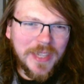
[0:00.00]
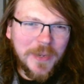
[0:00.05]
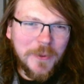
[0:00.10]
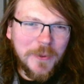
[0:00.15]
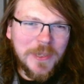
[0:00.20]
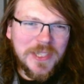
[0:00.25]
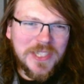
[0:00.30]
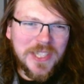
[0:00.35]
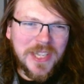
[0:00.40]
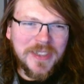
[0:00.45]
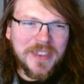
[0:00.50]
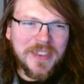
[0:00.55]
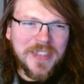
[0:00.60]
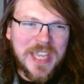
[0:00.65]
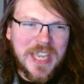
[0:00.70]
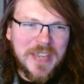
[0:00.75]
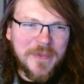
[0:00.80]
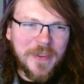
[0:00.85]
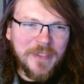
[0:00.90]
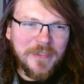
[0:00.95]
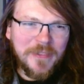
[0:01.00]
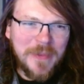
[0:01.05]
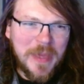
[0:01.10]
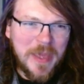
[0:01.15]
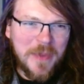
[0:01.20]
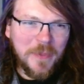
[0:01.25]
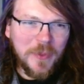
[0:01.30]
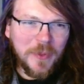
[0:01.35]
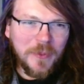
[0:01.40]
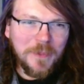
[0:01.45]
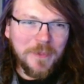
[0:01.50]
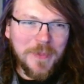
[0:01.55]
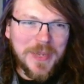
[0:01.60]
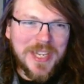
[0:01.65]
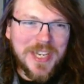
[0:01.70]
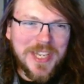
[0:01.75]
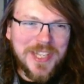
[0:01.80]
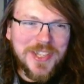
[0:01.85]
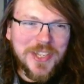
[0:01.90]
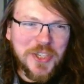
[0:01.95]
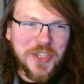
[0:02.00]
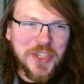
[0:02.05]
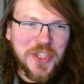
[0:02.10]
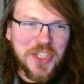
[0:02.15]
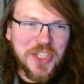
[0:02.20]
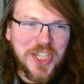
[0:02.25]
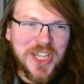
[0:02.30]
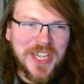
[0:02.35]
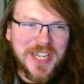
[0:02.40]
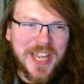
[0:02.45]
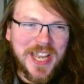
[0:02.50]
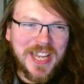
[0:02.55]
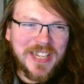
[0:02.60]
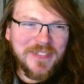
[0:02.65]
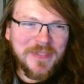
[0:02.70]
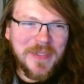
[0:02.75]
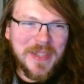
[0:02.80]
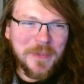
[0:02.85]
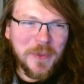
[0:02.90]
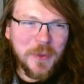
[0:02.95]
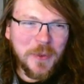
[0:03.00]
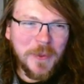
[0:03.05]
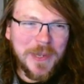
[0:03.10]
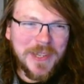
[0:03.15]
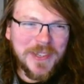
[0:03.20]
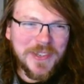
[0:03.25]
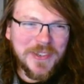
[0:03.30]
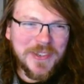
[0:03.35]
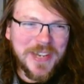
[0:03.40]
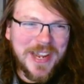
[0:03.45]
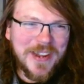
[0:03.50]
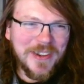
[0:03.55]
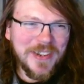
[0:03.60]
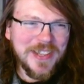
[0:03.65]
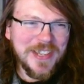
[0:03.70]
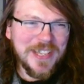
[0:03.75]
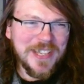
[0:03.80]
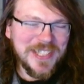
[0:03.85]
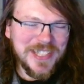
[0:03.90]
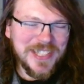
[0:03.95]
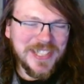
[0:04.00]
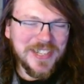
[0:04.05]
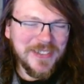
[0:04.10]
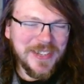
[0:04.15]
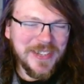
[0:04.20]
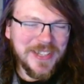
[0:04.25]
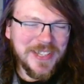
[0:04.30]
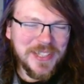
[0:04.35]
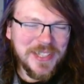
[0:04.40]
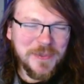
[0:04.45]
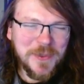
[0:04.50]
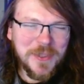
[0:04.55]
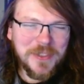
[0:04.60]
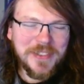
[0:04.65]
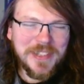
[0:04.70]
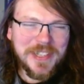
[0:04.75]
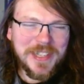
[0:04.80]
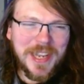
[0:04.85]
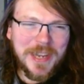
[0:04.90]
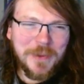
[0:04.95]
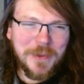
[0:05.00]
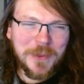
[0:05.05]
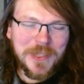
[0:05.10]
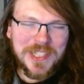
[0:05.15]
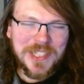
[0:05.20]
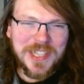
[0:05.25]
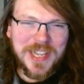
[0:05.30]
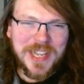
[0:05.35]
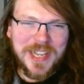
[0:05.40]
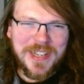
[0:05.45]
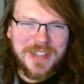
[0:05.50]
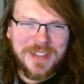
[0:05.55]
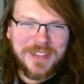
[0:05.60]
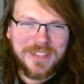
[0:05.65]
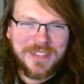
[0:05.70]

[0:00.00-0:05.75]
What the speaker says: there was a theme of people beating the shit out of people while they're down in this movie. I will say,